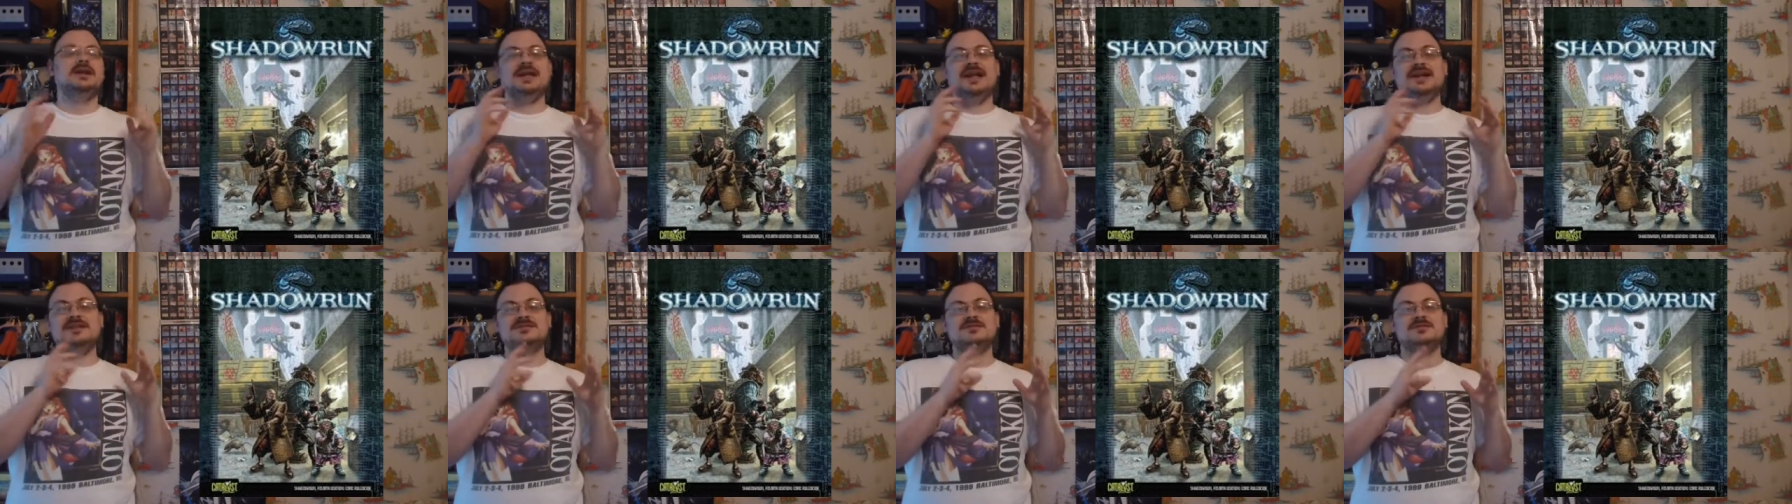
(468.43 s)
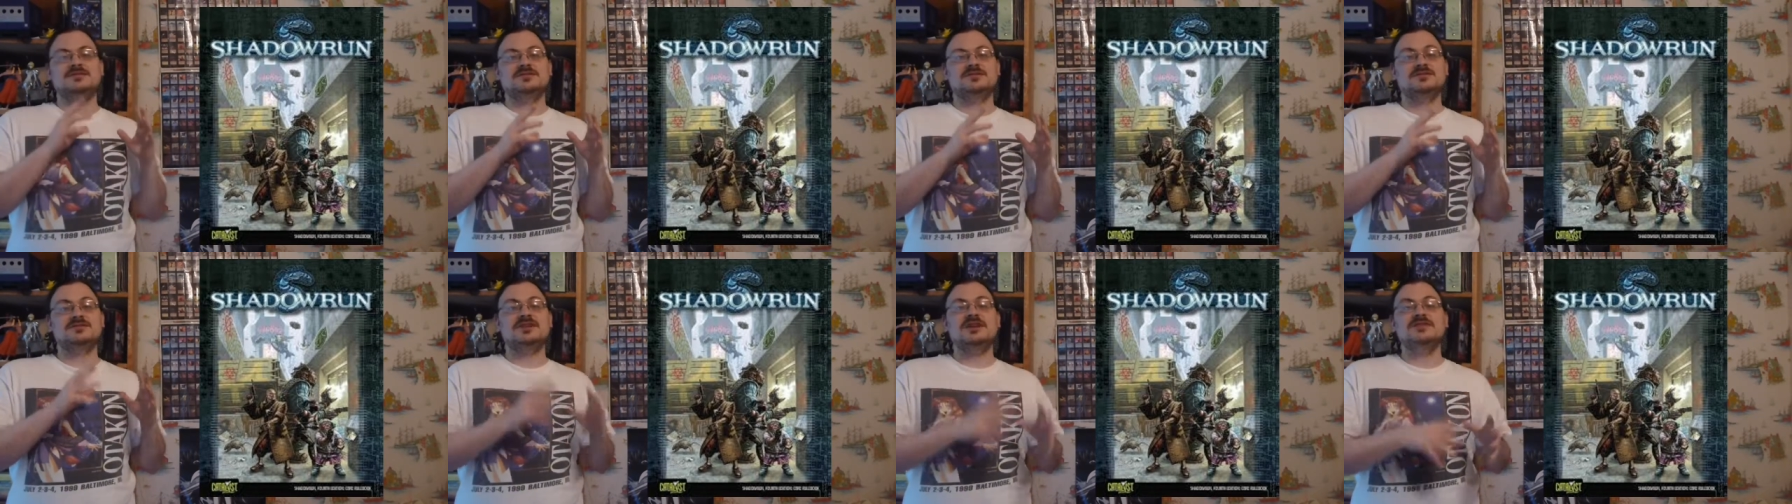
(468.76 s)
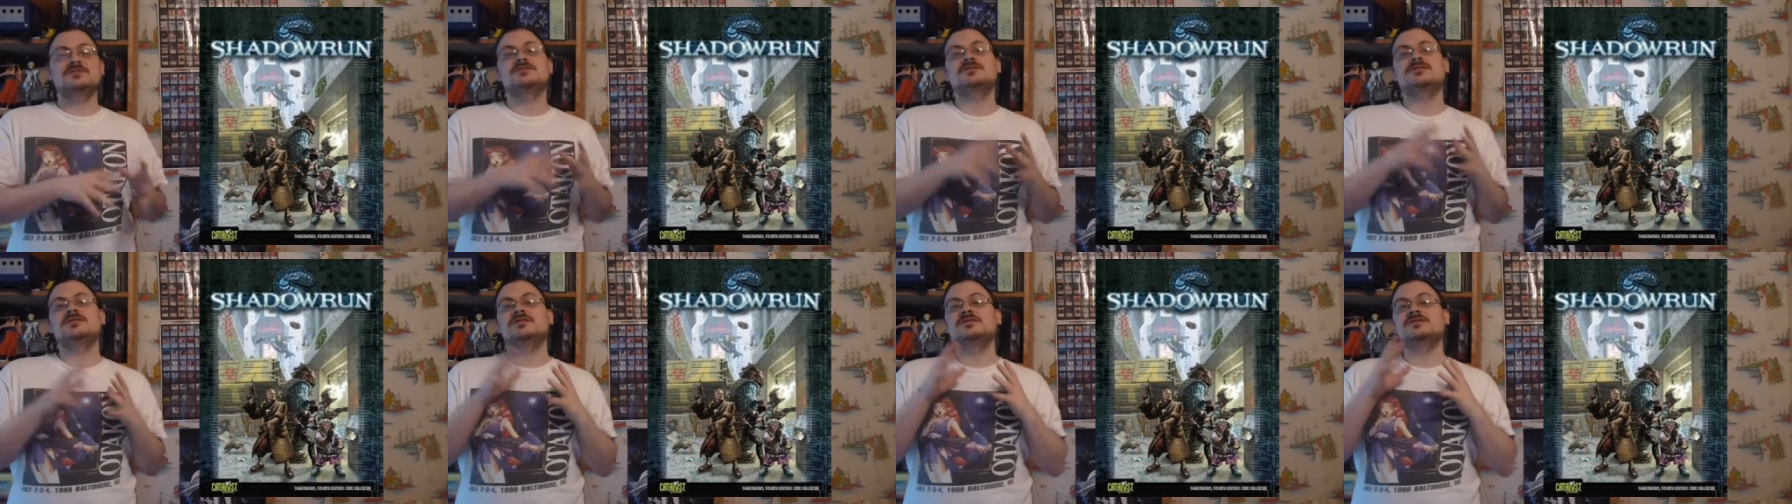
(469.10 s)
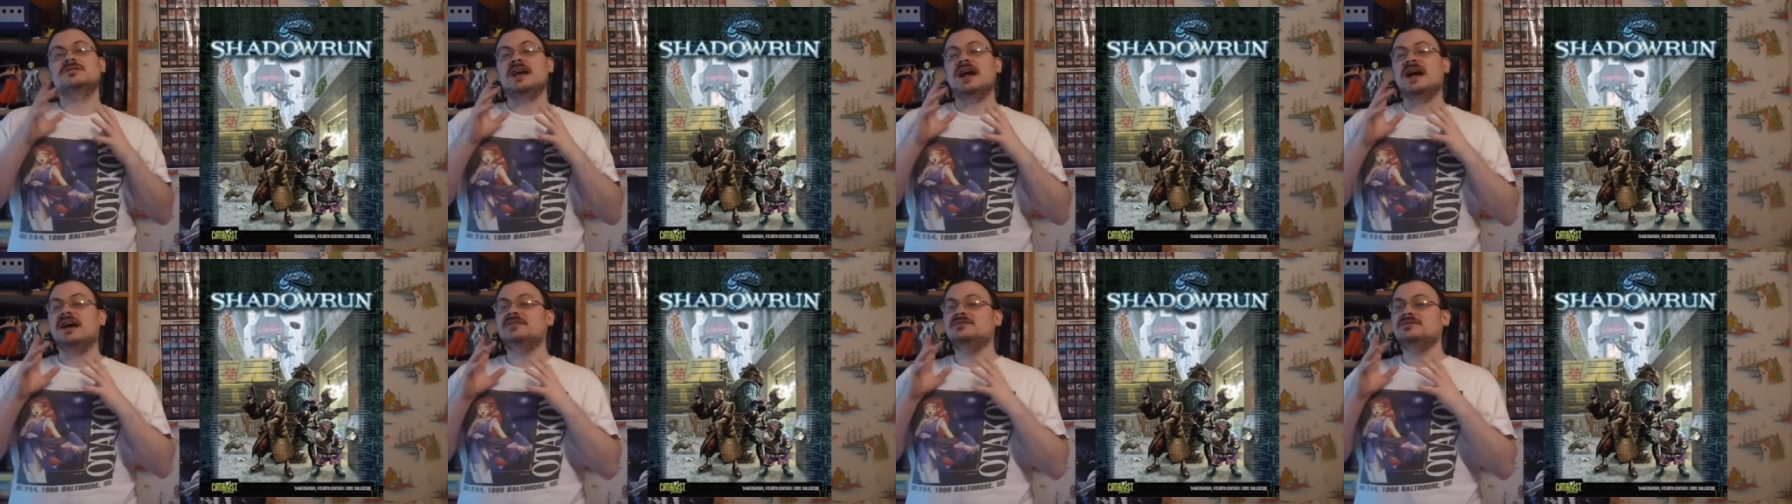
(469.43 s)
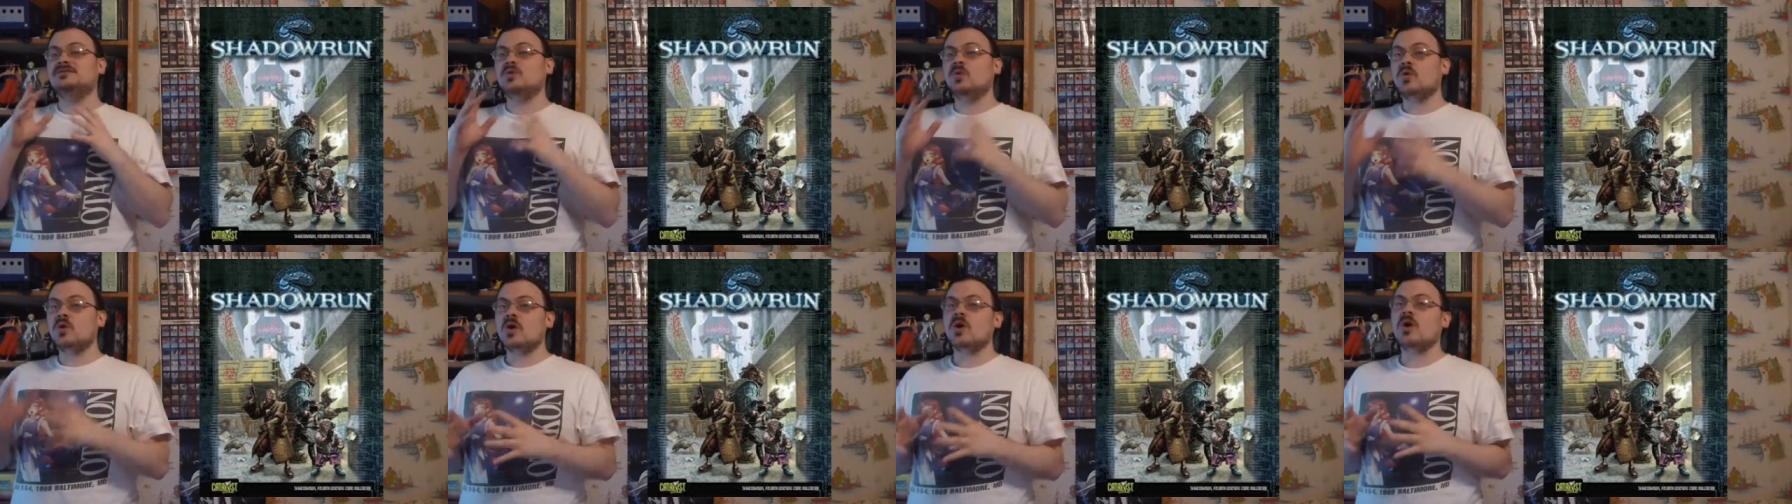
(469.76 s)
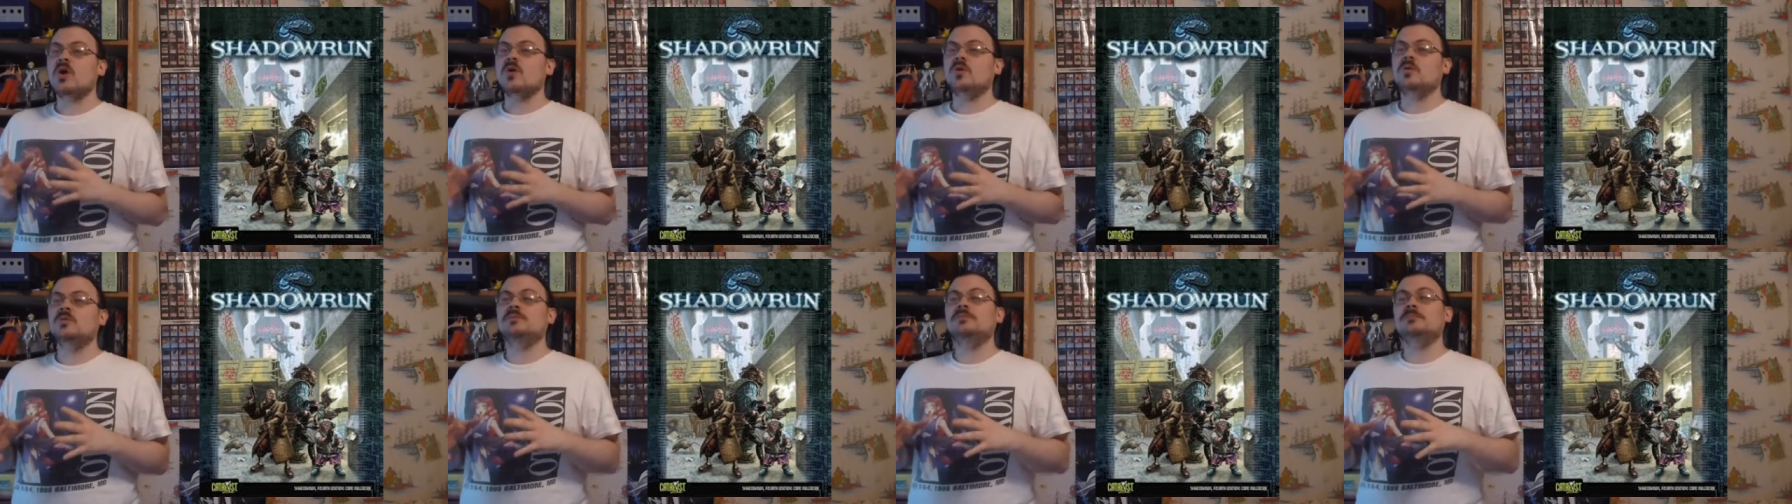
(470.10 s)
its sensors as your
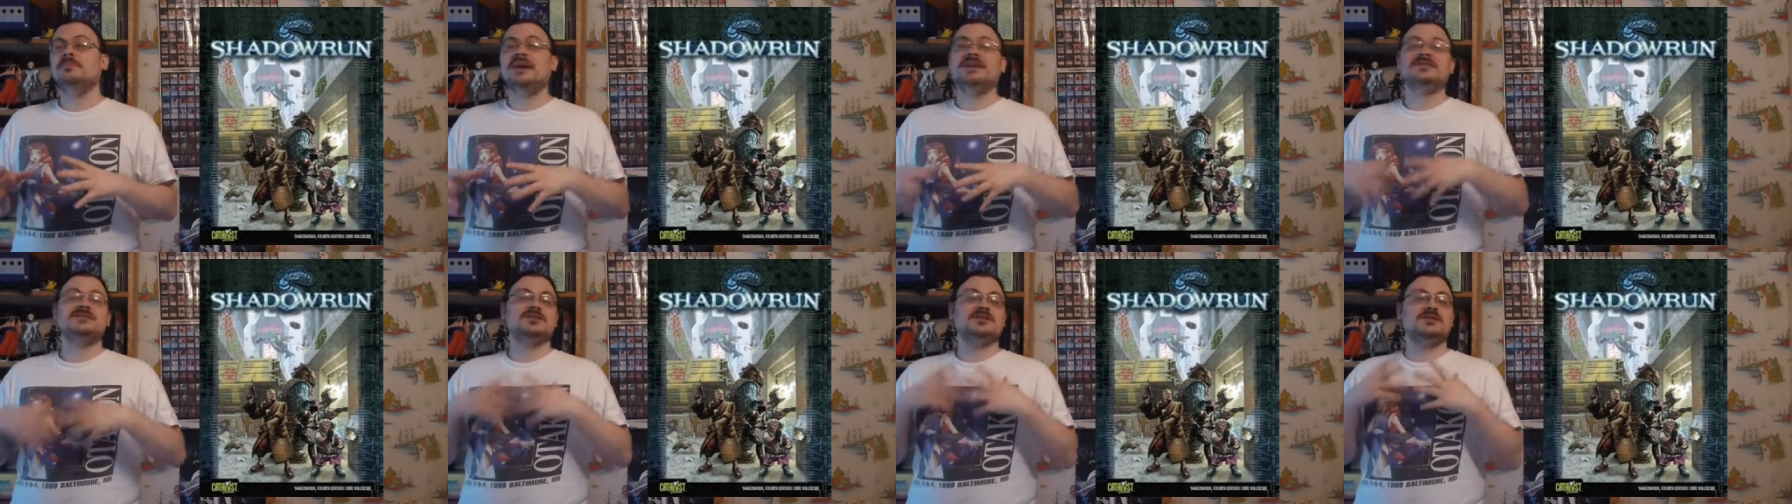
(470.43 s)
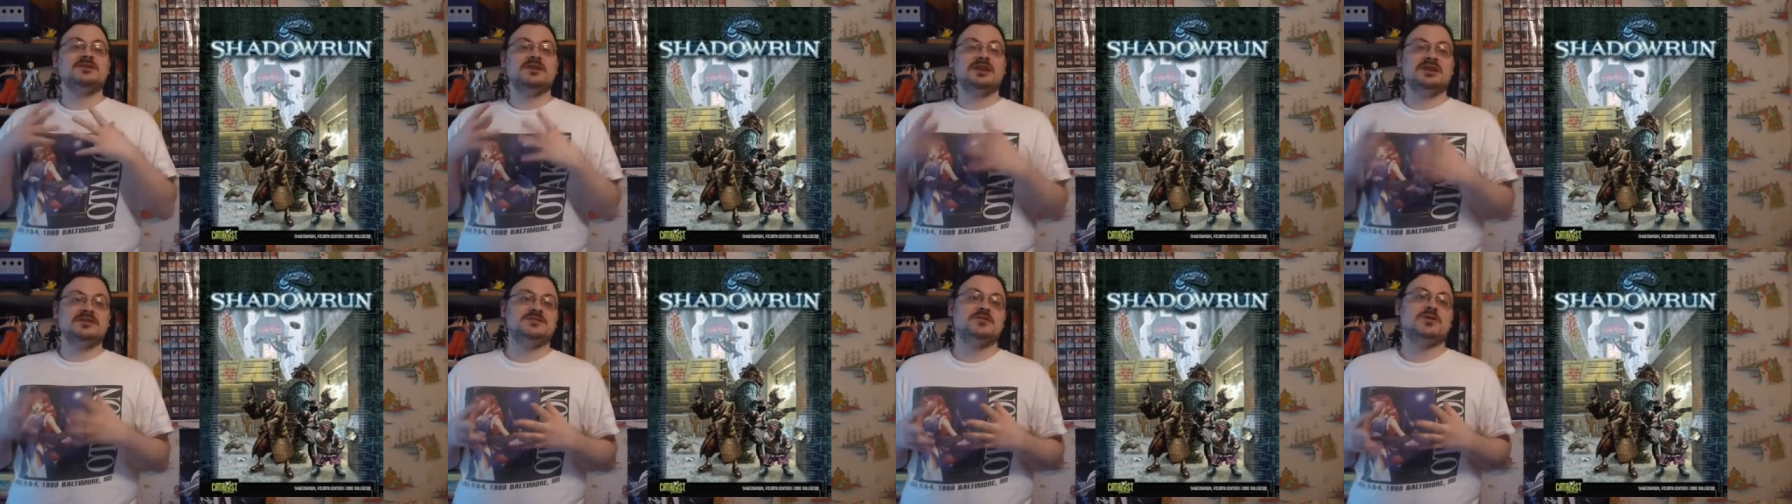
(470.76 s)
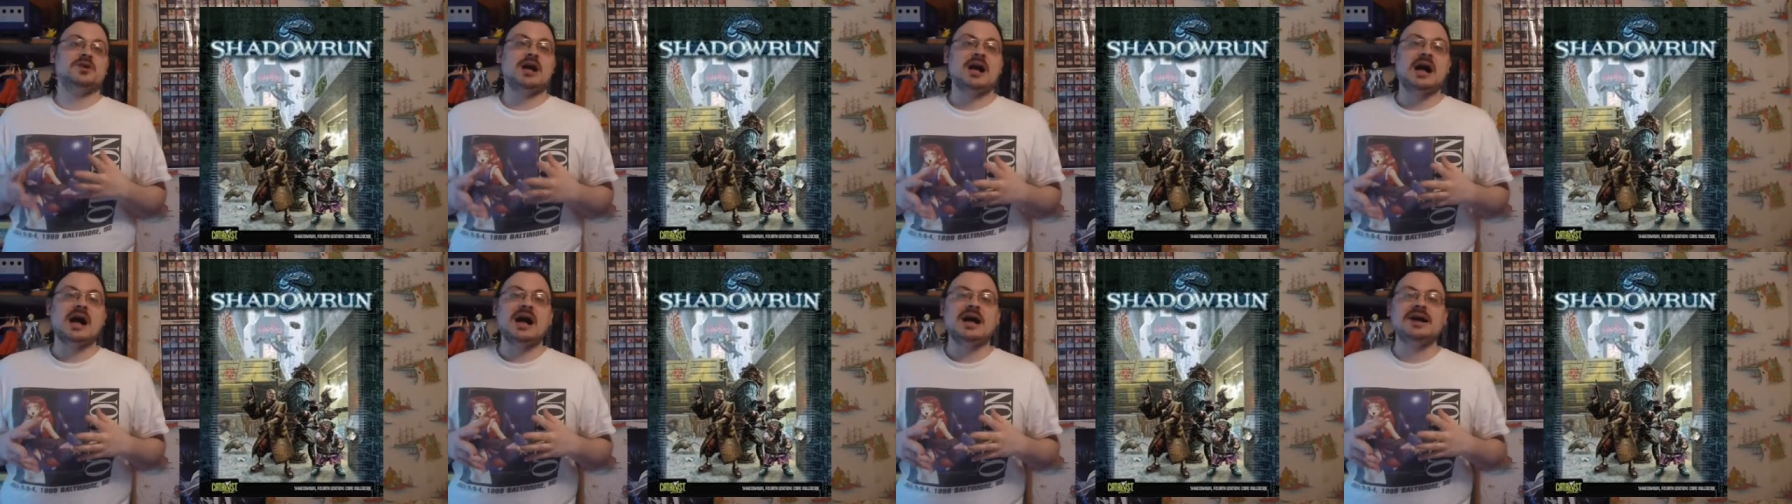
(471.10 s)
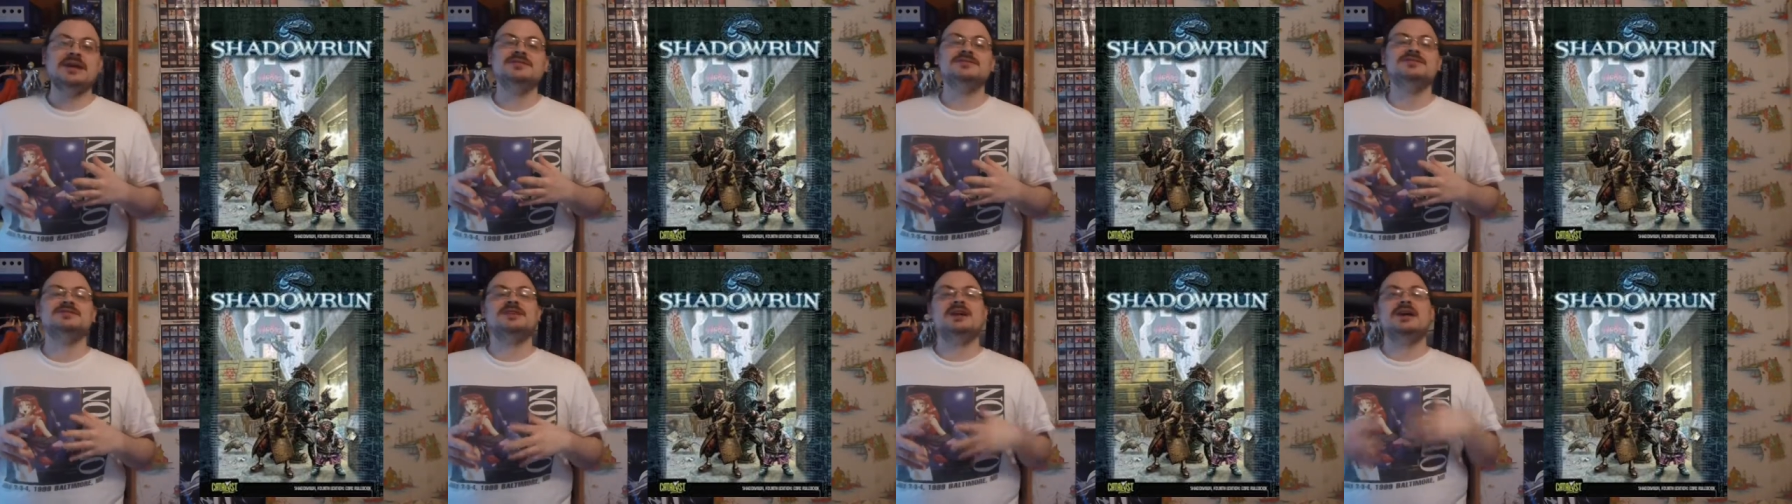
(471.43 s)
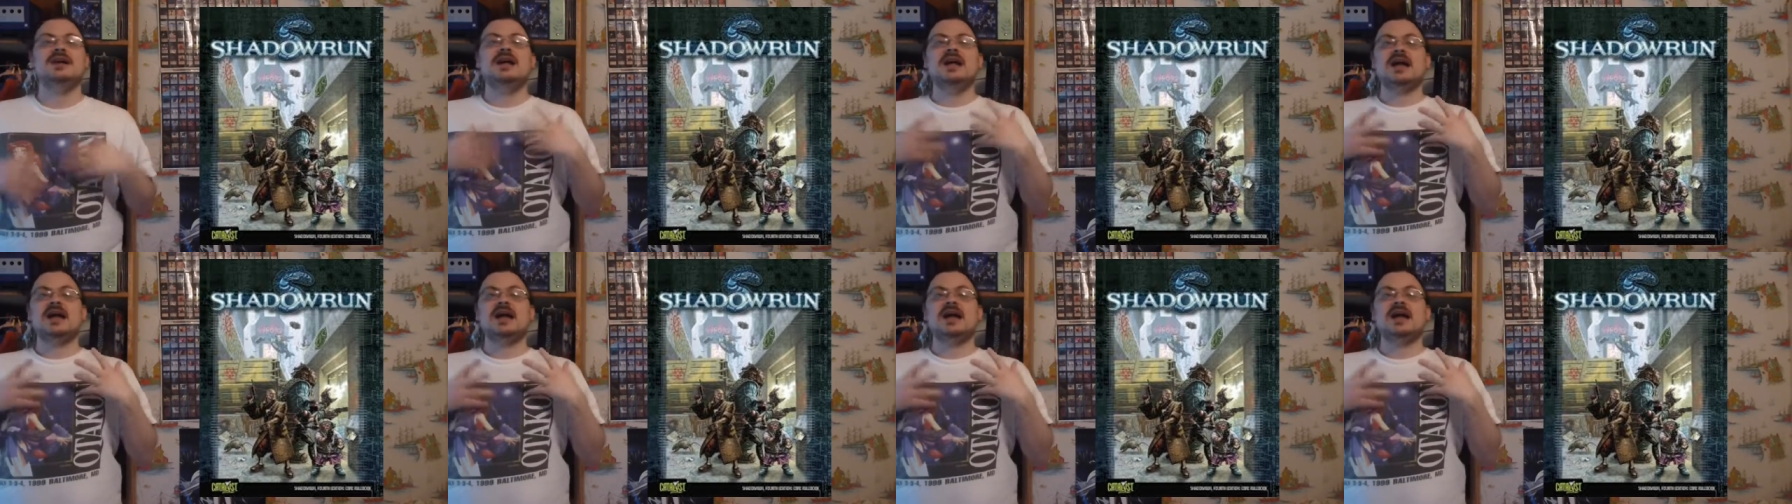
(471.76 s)
own, basically as your eyes,